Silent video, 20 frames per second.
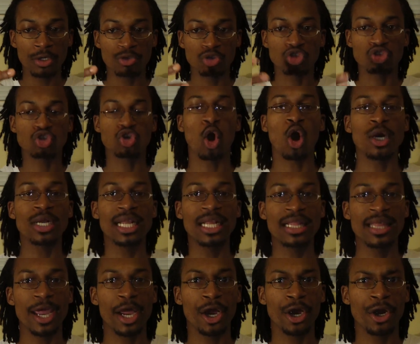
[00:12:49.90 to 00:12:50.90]

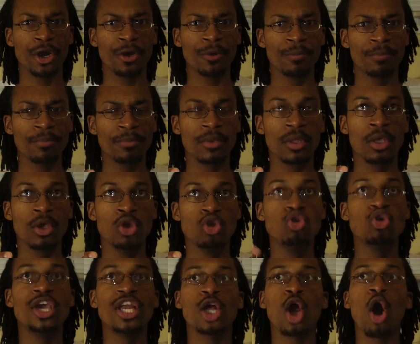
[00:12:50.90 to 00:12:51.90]
starting their,
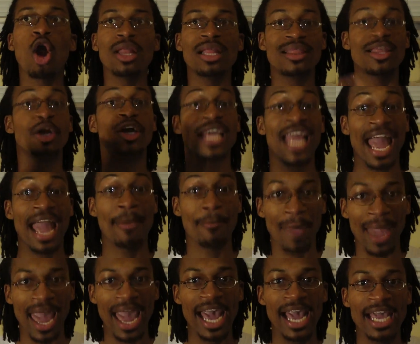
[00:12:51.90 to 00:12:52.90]
you can call it their
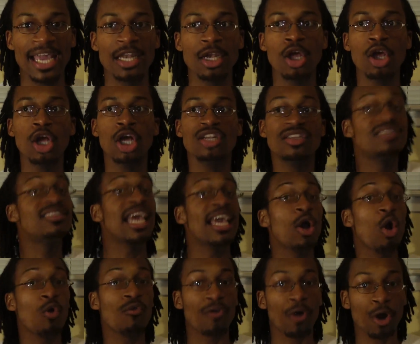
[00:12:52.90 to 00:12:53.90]
campaign to
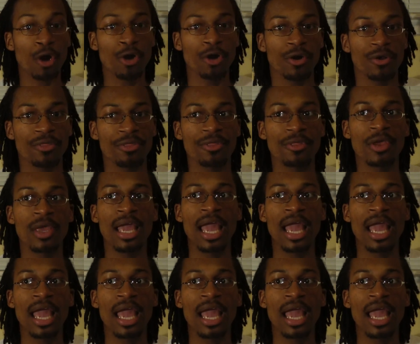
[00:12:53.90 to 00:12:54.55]
take over Earth.